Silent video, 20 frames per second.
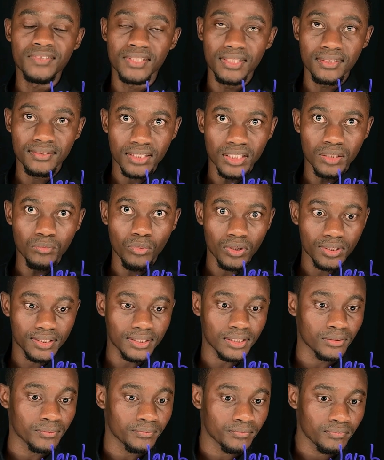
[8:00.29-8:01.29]
he is
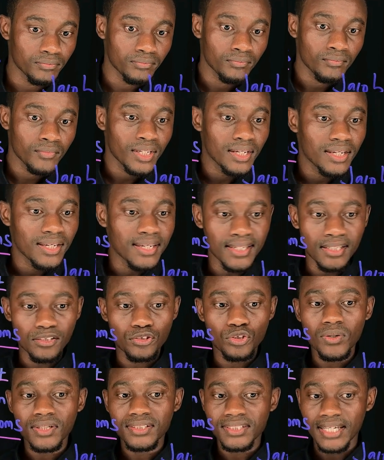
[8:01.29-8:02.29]
immortal. He
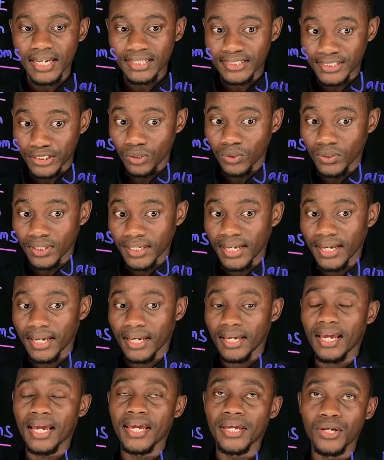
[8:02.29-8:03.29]
is not a trillionaire.
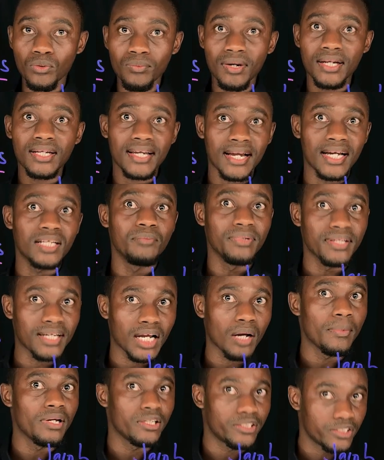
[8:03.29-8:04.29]
A human can
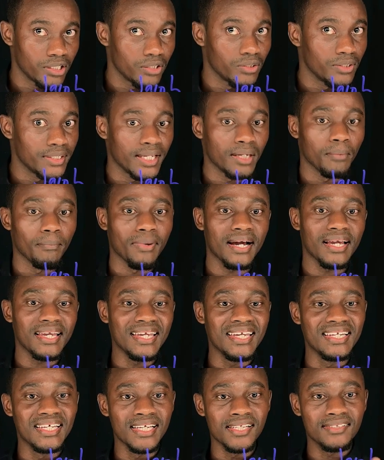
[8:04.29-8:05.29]
become a trillionaire, but
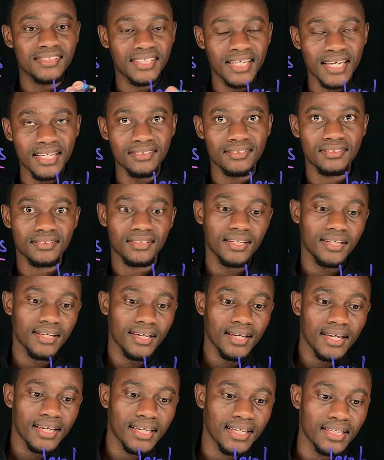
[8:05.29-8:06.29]
in his case,
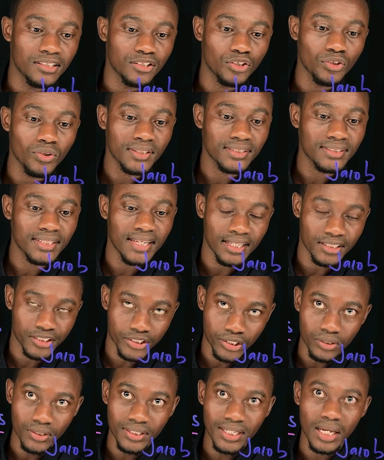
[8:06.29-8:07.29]
he is not a
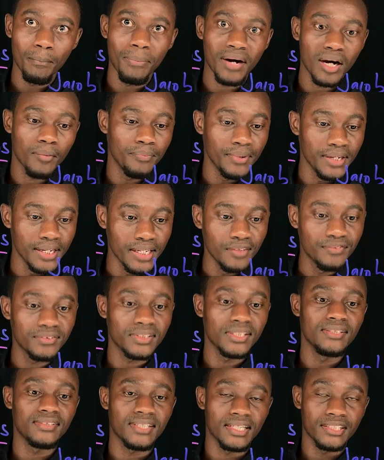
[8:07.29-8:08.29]
trillionaire, but believes
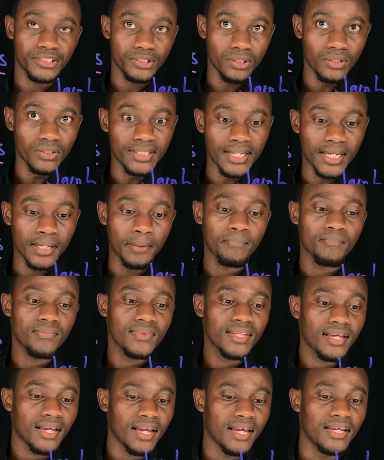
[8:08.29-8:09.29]
he is a trillionaire.
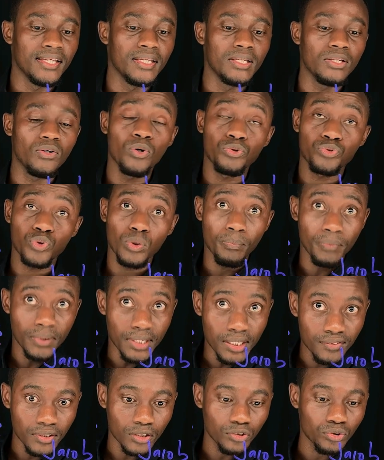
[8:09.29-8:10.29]
And he also
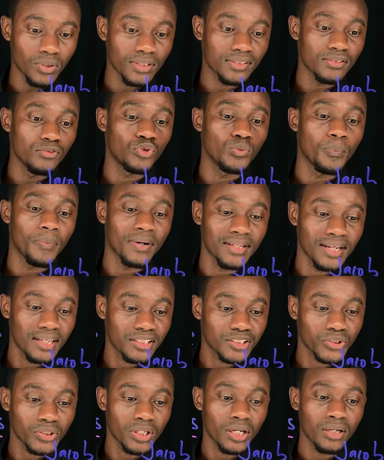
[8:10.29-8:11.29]
believes he's gotten
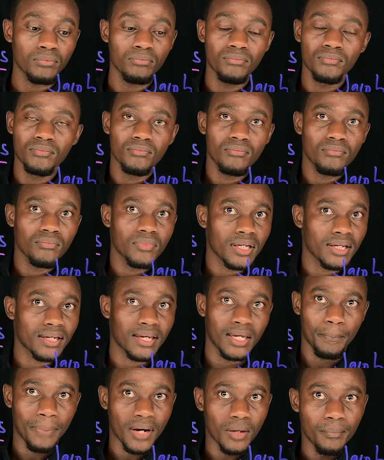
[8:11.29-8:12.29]
supernatural
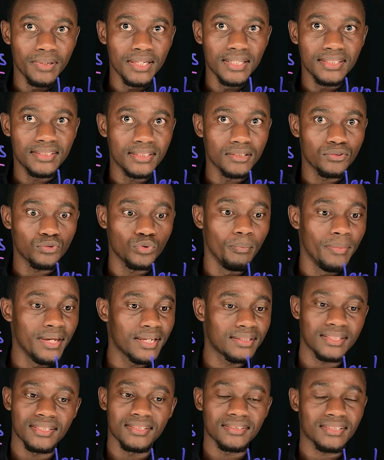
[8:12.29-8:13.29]
capabilities to
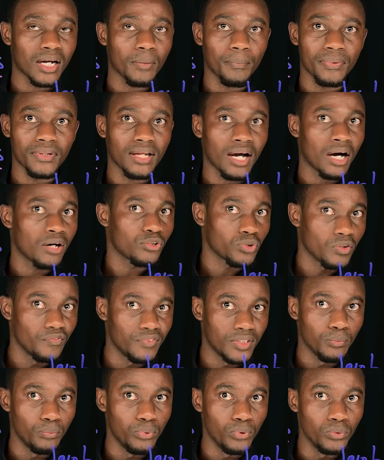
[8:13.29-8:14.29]
make things happen out of
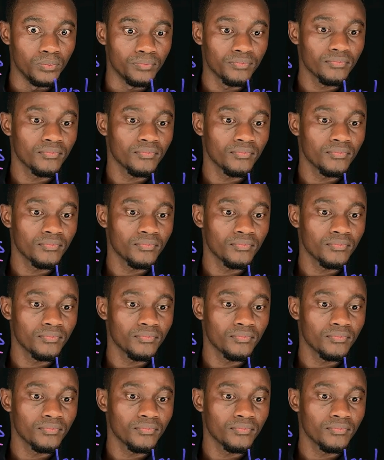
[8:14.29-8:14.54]
the blue.